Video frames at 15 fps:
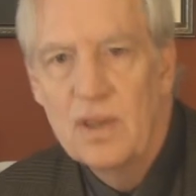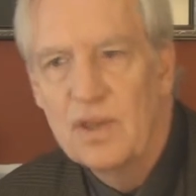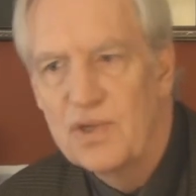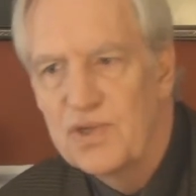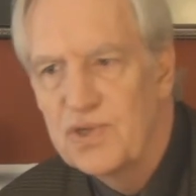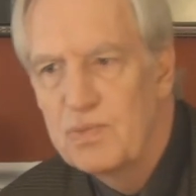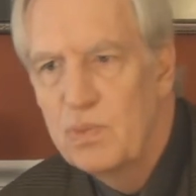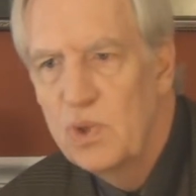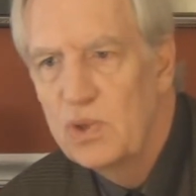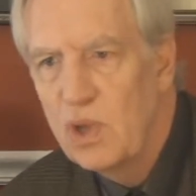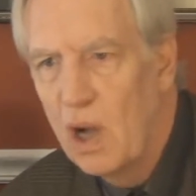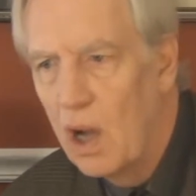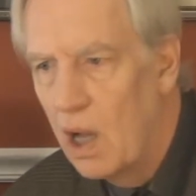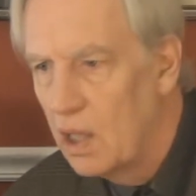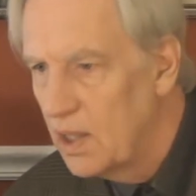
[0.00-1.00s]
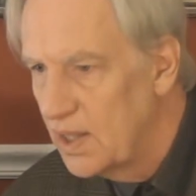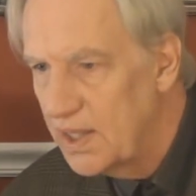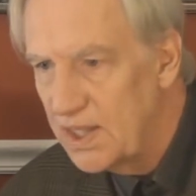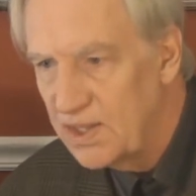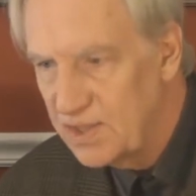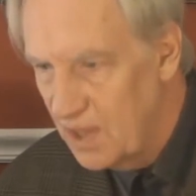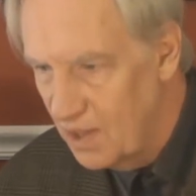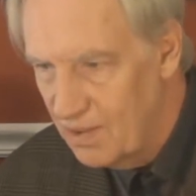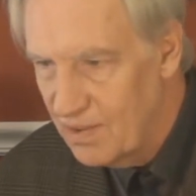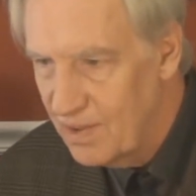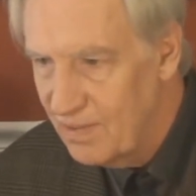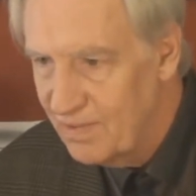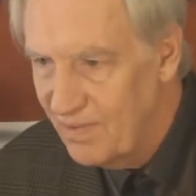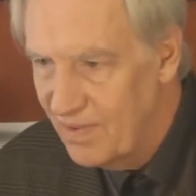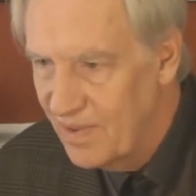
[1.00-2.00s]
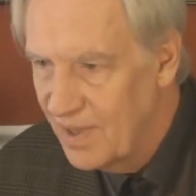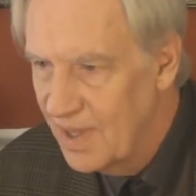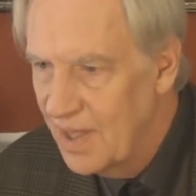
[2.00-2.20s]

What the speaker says: the Smoot-Hawley tariff,